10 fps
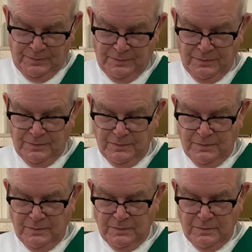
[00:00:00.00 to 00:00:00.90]

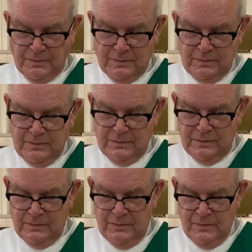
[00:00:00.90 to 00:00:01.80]

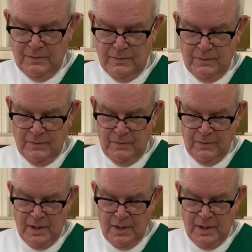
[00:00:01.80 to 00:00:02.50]
No one is speaking in this clip.